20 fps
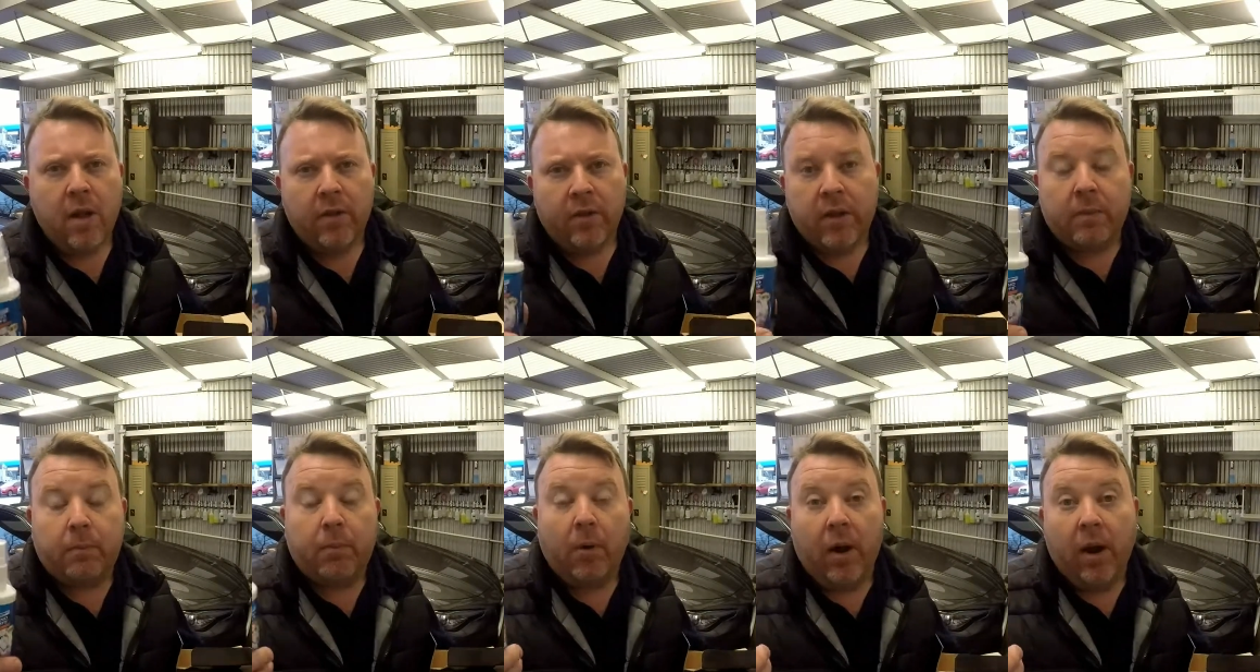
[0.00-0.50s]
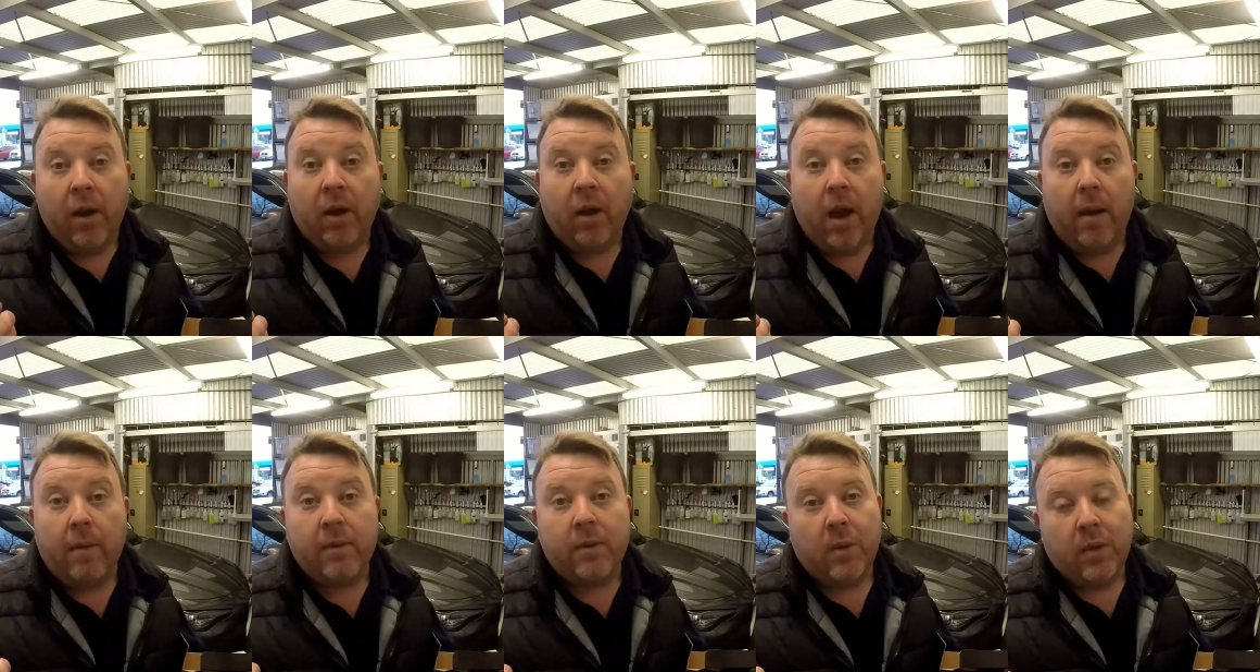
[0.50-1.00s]
This product
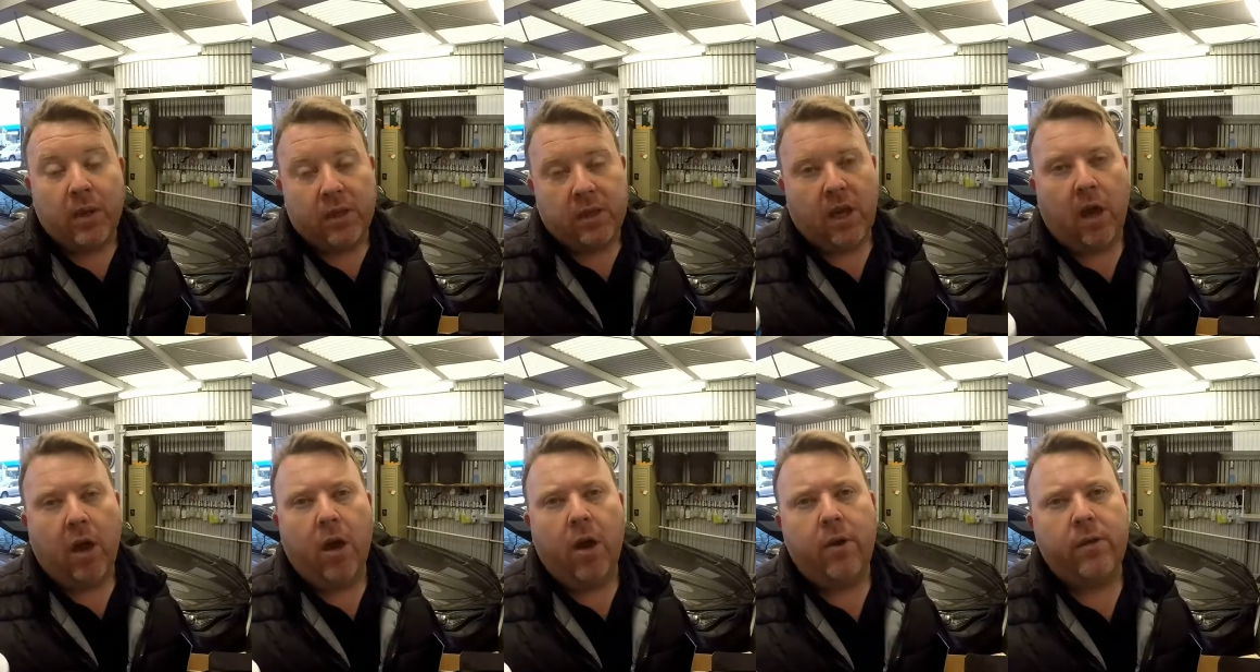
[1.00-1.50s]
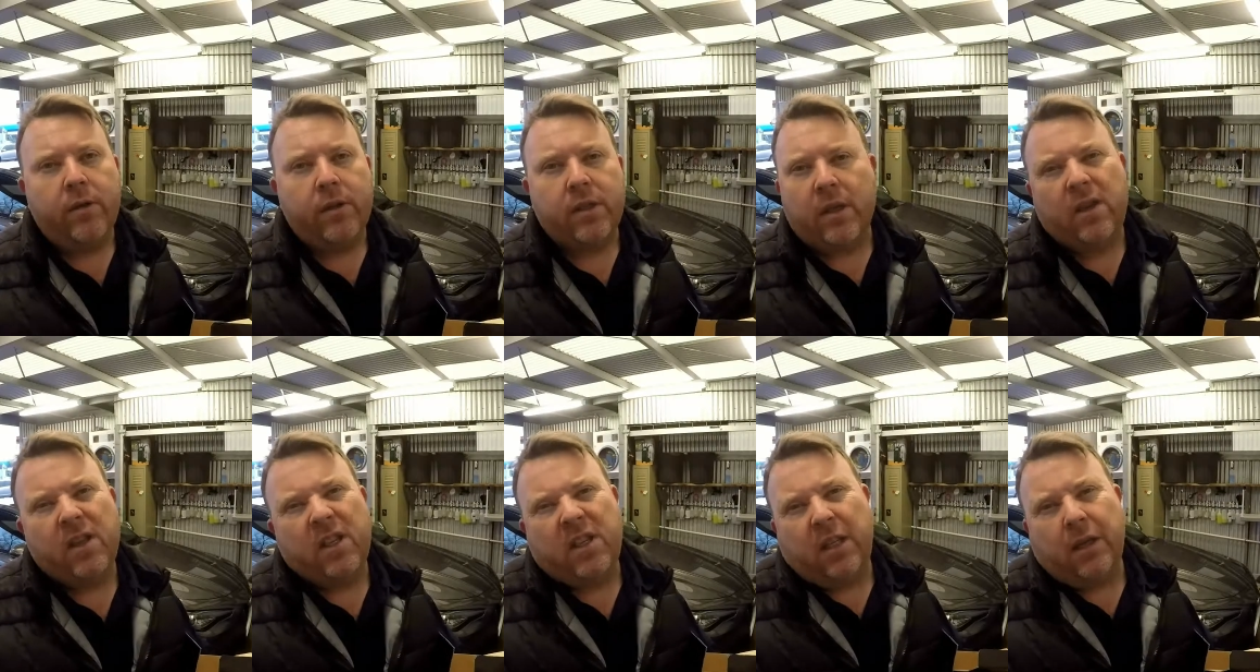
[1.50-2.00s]
comes with its own, so
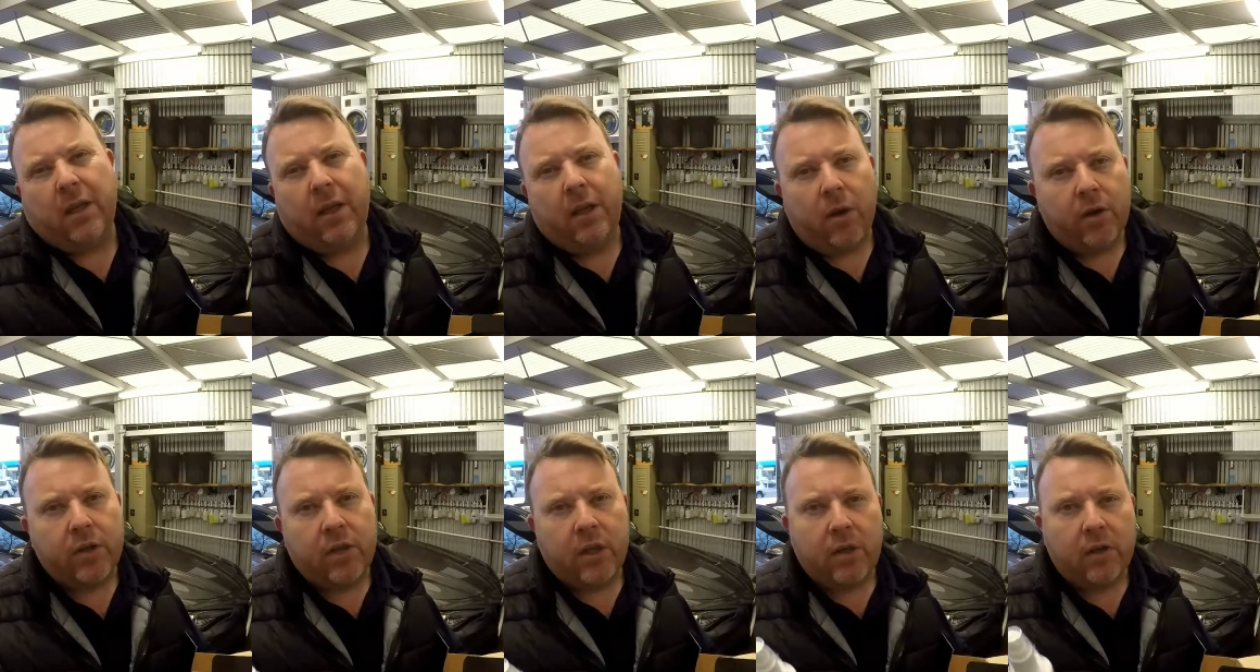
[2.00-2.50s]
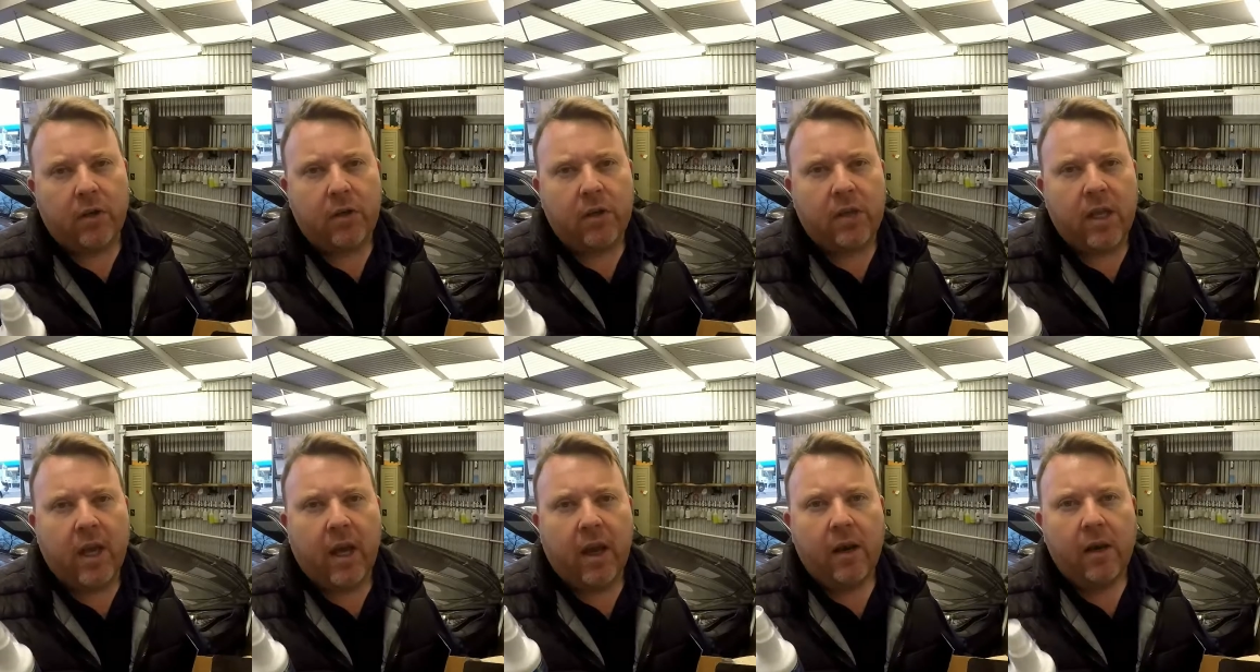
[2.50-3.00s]
you're silly not to use
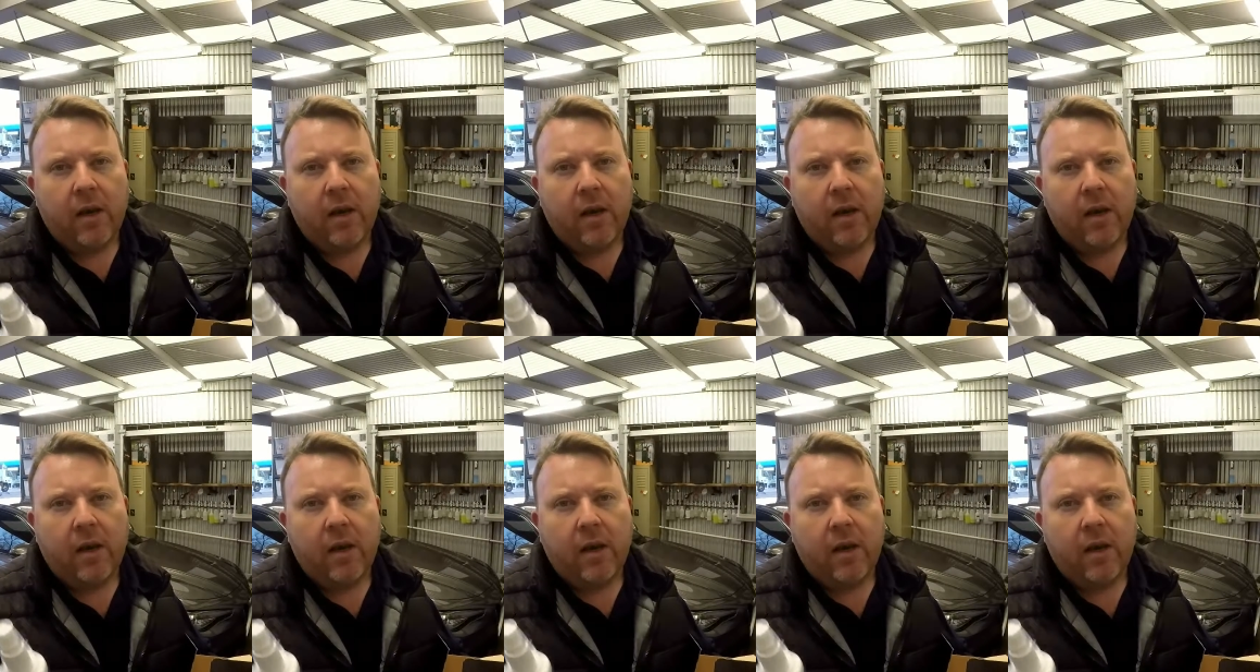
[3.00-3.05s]
that.